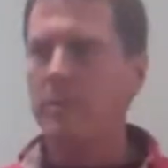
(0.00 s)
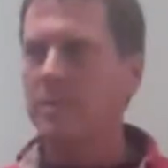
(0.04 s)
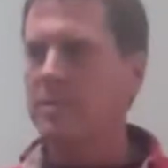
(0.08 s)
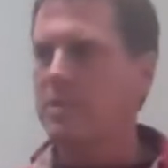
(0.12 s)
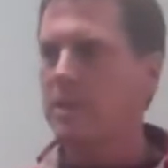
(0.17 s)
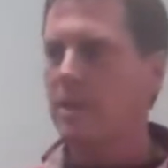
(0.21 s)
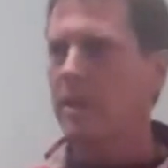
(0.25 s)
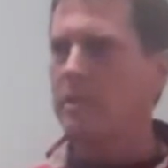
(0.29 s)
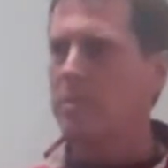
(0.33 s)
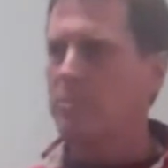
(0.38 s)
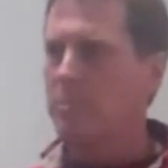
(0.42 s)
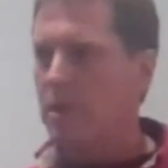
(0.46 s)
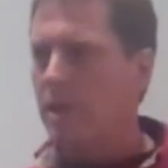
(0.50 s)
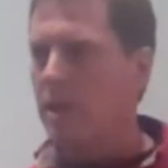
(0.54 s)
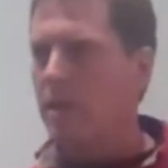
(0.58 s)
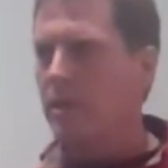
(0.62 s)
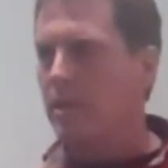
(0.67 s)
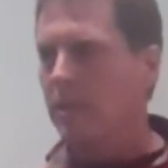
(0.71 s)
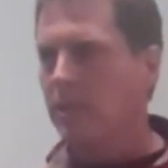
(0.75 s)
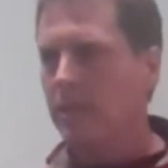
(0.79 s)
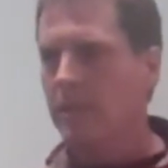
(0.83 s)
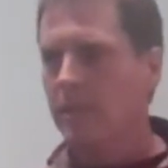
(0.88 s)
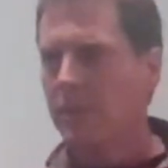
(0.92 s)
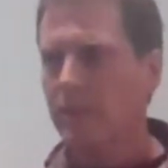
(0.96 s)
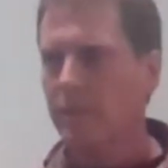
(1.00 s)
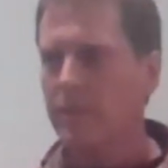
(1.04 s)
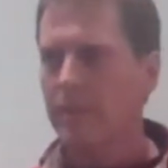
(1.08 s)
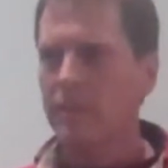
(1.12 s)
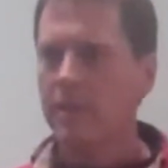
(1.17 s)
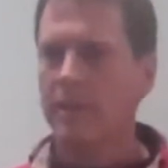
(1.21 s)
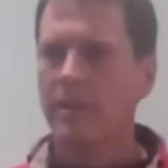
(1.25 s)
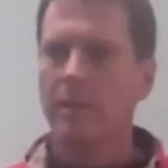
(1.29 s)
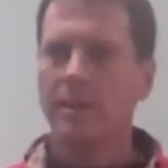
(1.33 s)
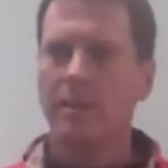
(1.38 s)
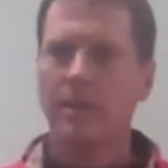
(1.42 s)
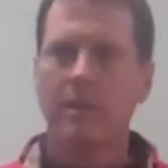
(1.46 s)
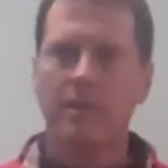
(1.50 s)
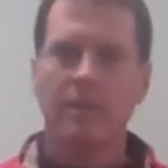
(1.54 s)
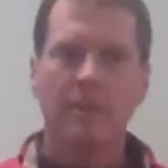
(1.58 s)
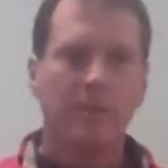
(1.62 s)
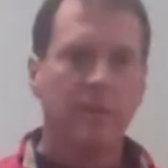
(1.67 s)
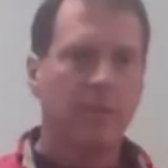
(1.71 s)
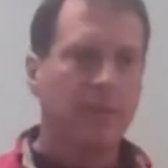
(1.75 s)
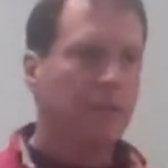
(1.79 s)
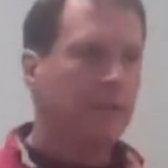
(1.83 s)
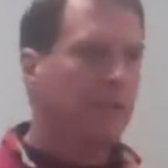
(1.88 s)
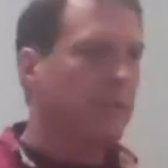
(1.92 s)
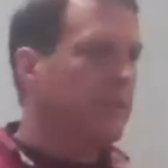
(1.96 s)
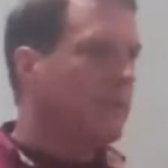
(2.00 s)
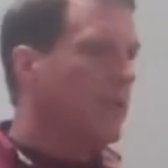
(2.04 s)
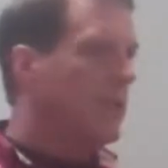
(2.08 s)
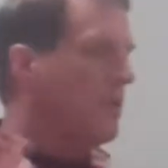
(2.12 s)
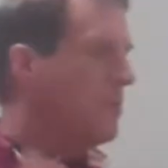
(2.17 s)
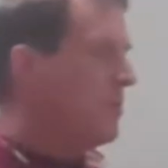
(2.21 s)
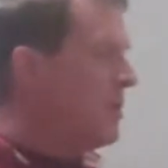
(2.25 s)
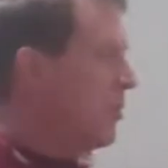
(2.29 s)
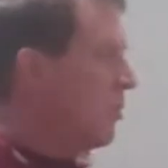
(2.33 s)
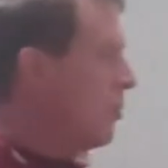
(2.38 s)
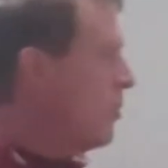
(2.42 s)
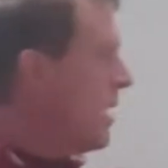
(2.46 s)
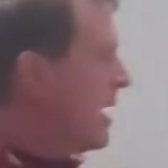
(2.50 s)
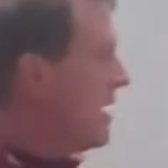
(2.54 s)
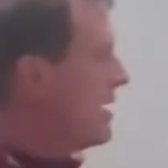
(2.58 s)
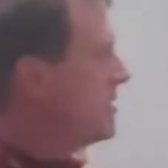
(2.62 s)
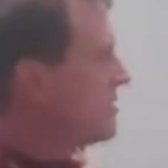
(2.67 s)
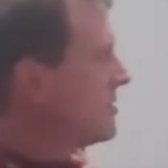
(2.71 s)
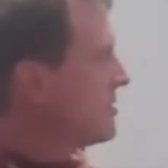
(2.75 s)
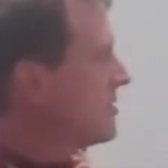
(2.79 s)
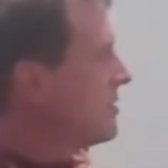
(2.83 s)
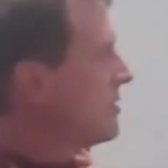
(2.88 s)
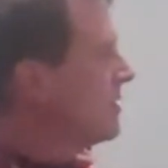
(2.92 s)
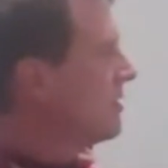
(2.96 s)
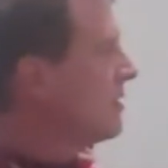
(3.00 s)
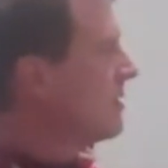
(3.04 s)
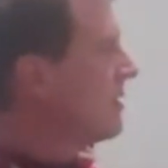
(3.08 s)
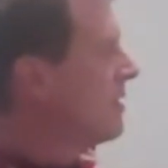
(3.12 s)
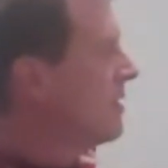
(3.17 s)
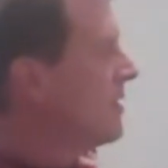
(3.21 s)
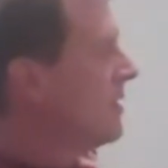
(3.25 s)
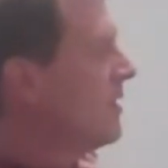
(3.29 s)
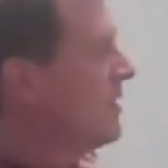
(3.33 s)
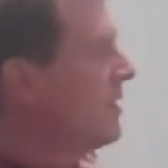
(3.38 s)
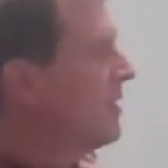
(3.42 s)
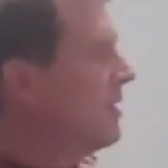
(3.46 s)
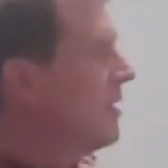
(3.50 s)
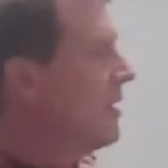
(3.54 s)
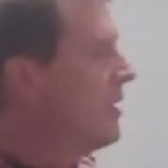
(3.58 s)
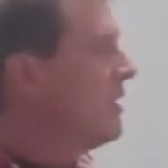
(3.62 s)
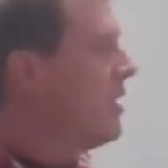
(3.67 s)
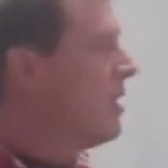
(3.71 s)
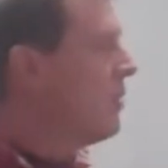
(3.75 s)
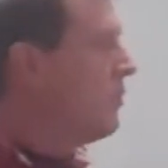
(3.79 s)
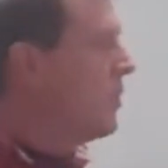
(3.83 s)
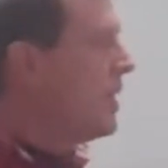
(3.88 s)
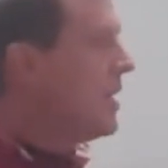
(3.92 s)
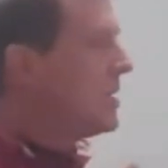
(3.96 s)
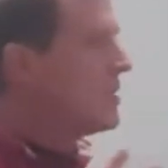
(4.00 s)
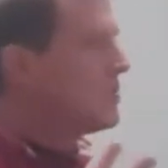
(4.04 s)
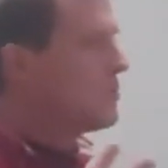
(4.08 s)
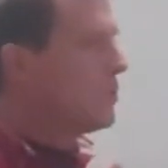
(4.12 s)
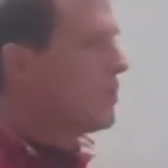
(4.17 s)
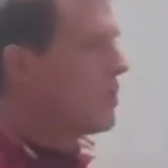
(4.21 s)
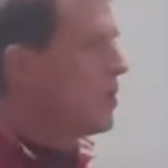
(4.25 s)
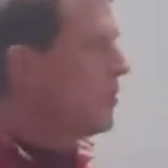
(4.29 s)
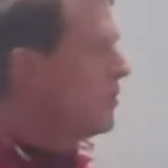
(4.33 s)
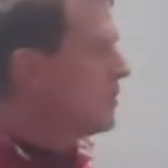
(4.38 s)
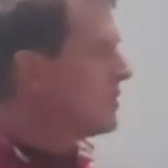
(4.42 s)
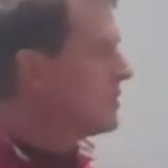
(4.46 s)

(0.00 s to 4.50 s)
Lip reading: inside your body. They emit waste, and that waste will go